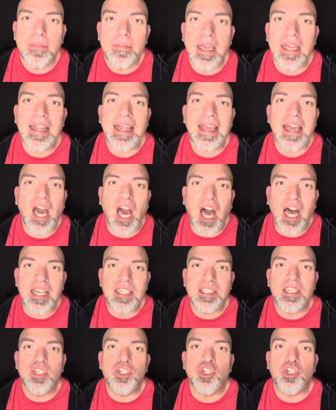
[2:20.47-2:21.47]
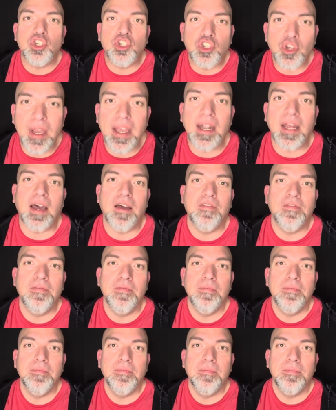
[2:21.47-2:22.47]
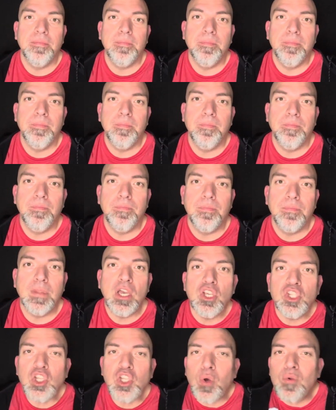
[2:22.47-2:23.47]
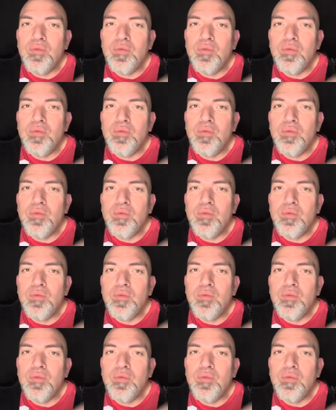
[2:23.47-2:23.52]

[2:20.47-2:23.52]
in a hostage trade-off. So